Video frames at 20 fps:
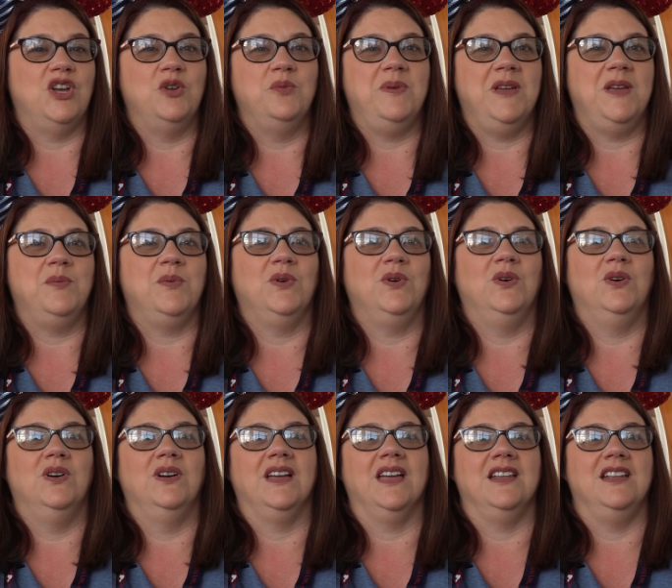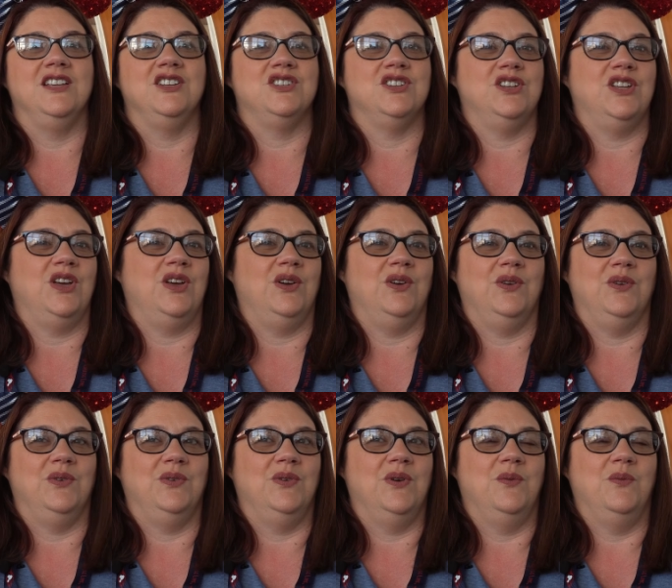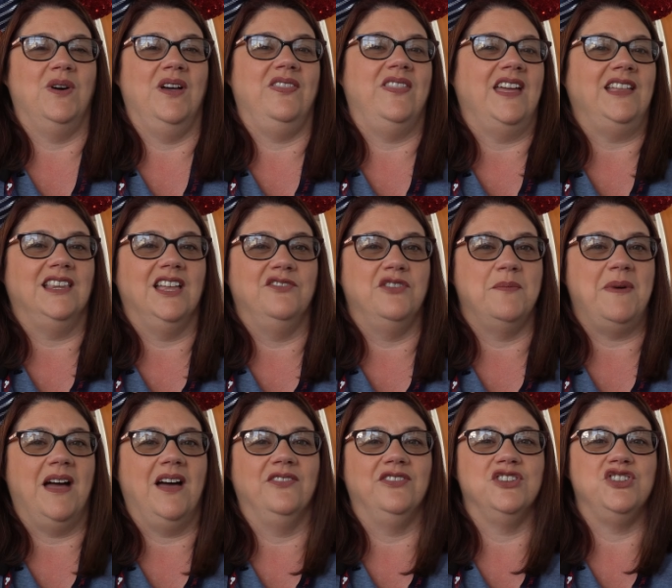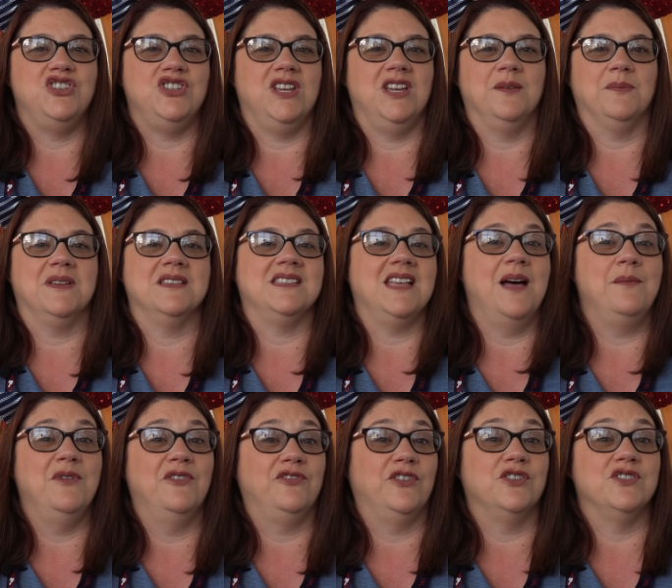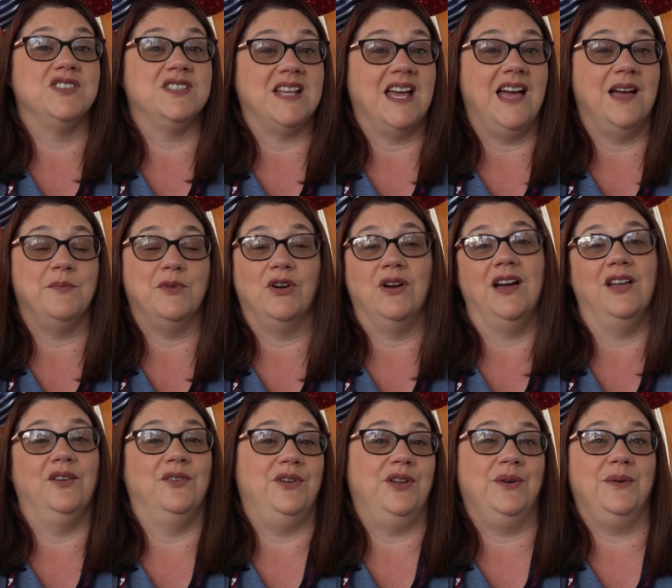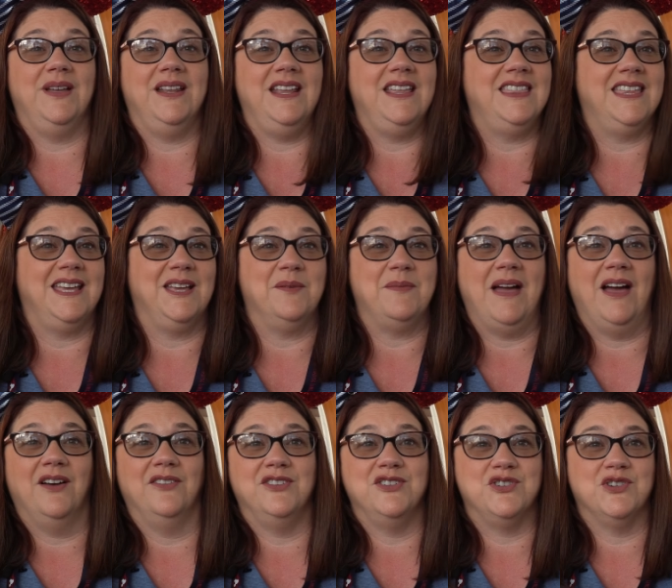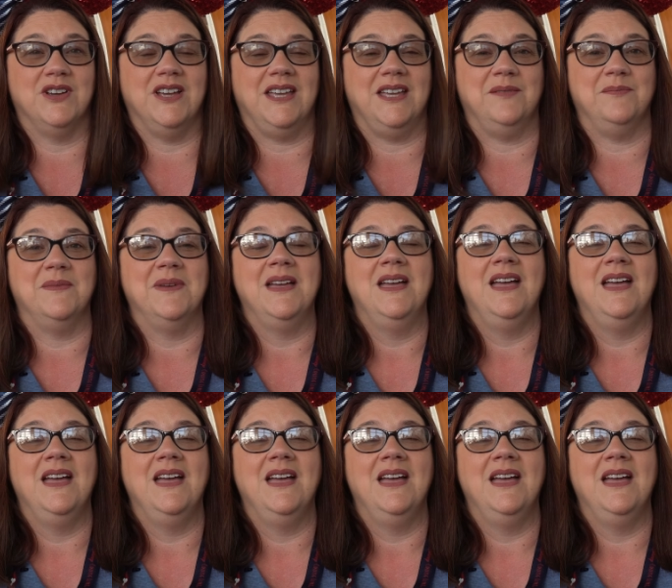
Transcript: know people, getting to know what they love about the ship, because I'm a first timer, I don't know anything about the Dream